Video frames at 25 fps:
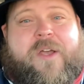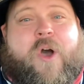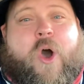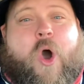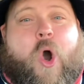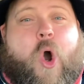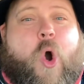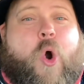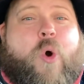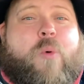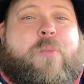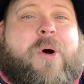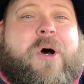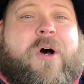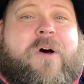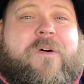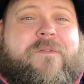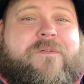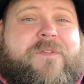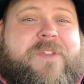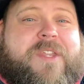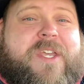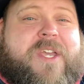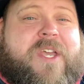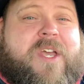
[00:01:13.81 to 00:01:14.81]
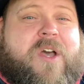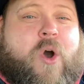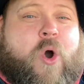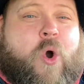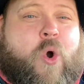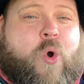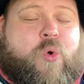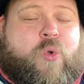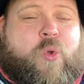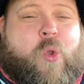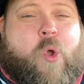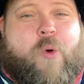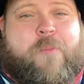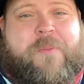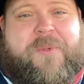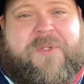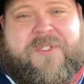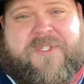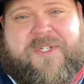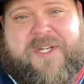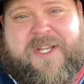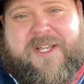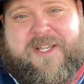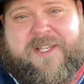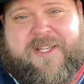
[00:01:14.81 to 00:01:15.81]
home of the Oklahoma
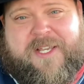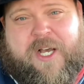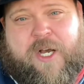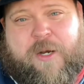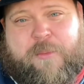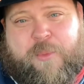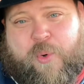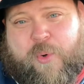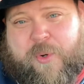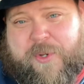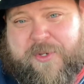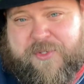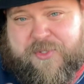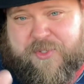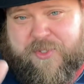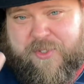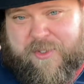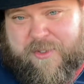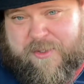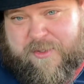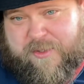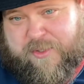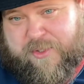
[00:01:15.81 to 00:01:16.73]
State Cowboys.